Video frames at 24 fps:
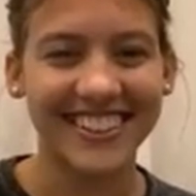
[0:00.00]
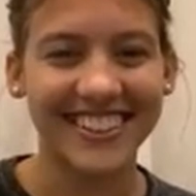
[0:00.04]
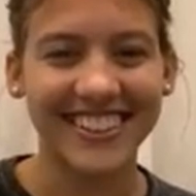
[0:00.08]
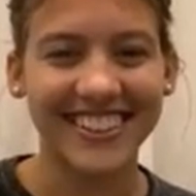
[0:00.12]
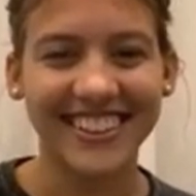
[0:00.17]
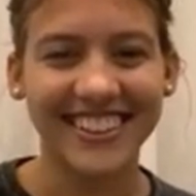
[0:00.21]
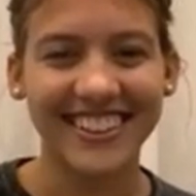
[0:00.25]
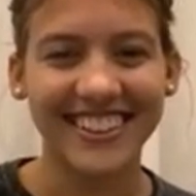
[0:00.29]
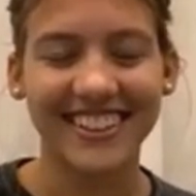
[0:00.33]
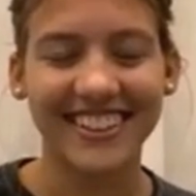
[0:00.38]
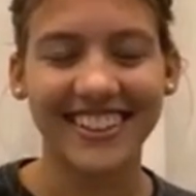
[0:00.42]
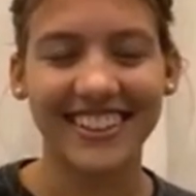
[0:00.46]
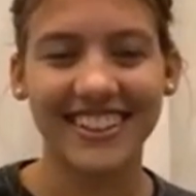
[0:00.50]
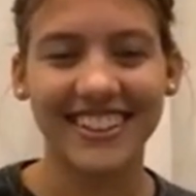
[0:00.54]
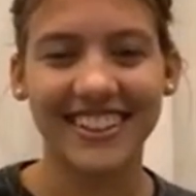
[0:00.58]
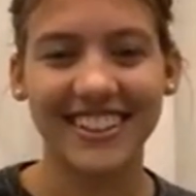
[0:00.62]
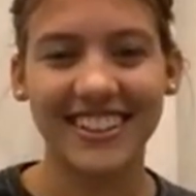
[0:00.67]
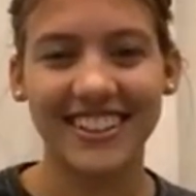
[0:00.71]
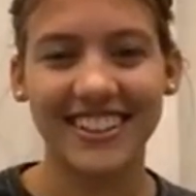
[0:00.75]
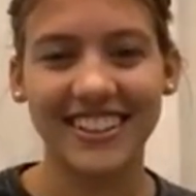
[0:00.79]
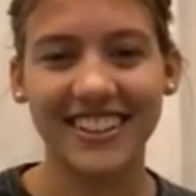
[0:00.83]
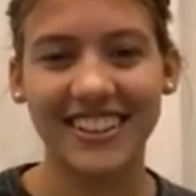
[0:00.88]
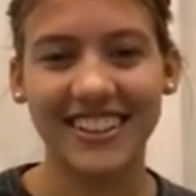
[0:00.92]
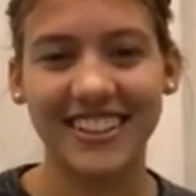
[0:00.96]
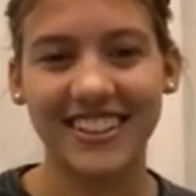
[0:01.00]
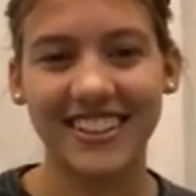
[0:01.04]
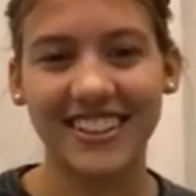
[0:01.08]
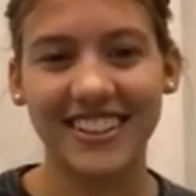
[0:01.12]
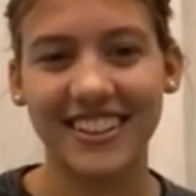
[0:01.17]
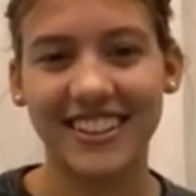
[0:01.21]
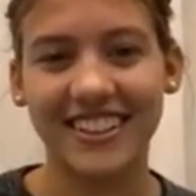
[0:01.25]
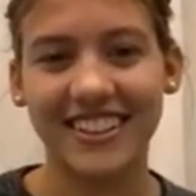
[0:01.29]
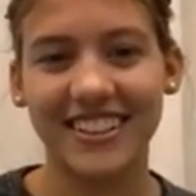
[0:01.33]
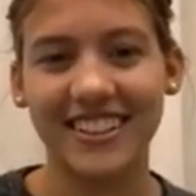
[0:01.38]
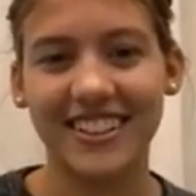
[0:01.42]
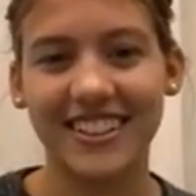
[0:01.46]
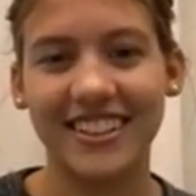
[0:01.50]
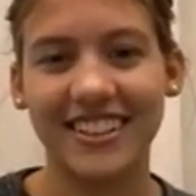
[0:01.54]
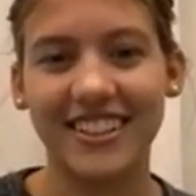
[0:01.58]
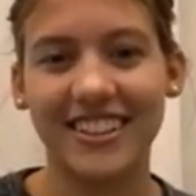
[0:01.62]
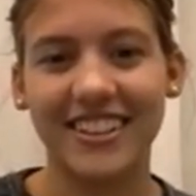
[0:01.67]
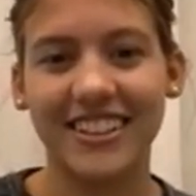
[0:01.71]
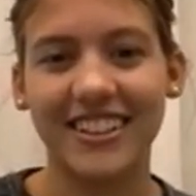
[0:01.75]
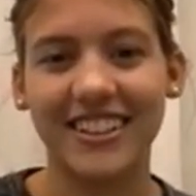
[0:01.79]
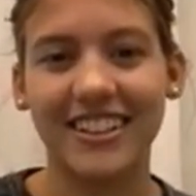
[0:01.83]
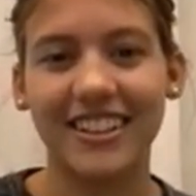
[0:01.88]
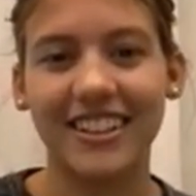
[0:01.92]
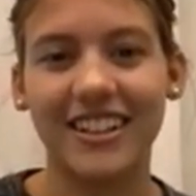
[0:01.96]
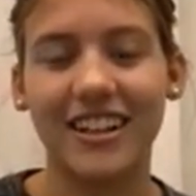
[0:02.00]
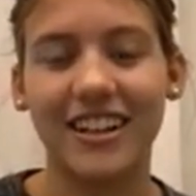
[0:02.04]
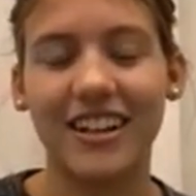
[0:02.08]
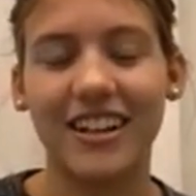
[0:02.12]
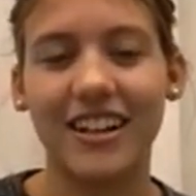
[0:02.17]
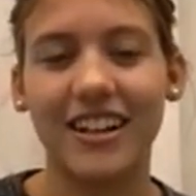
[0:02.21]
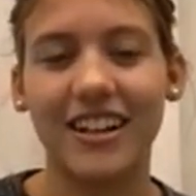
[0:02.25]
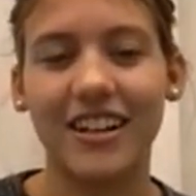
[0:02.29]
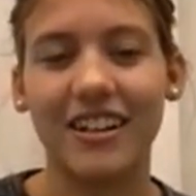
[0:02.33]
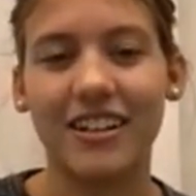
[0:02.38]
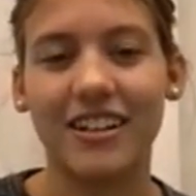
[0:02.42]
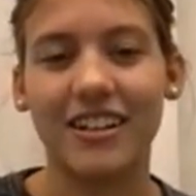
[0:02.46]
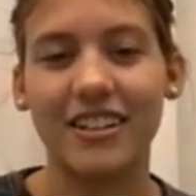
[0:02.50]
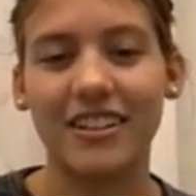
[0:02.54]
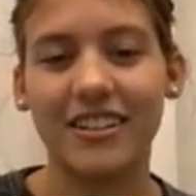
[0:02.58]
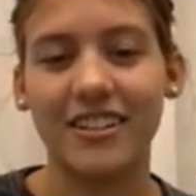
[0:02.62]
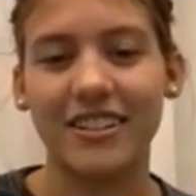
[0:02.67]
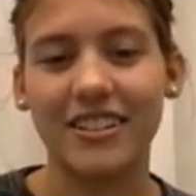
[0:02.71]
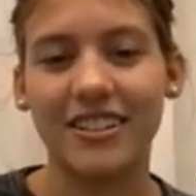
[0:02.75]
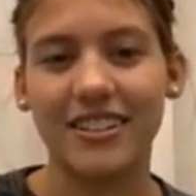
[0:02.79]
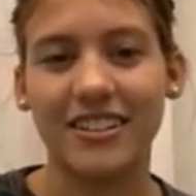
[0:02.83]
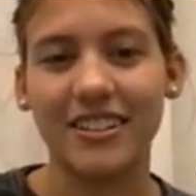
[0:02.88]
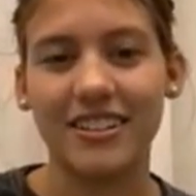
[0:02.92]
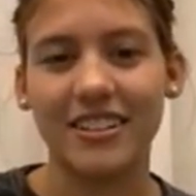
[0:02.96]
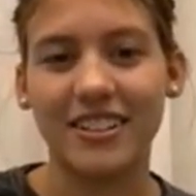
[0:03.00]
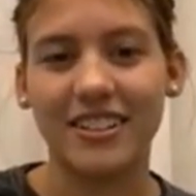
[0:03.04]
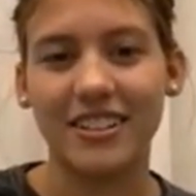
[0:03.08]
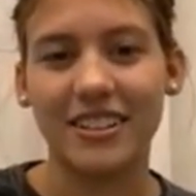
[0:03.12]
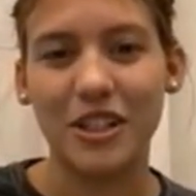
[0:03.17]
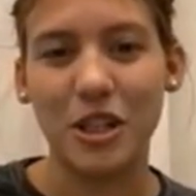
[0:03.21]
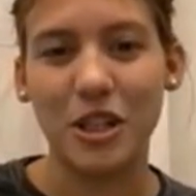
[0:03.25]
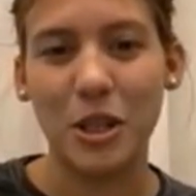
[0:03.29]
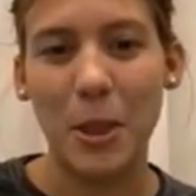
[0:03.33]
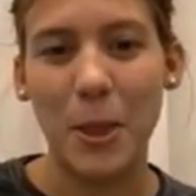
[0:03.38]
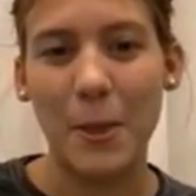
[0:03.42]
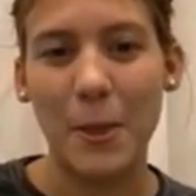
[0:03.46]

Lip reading: (silent)